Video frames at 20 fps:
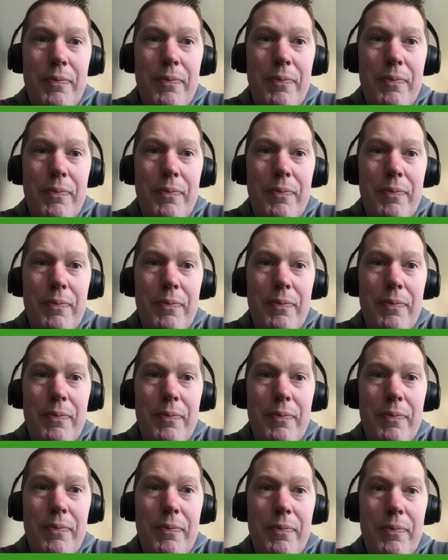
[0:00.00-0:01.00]
He's
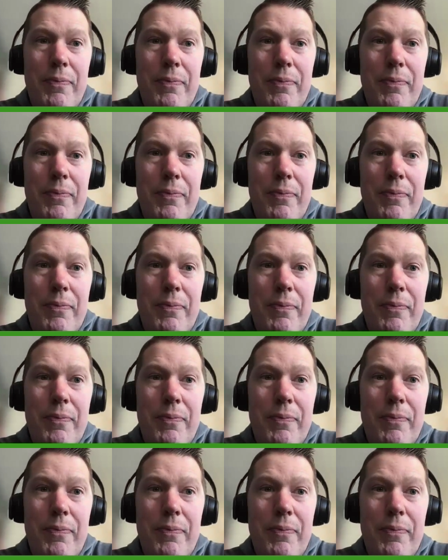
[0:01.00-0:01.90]
apparently available, and that was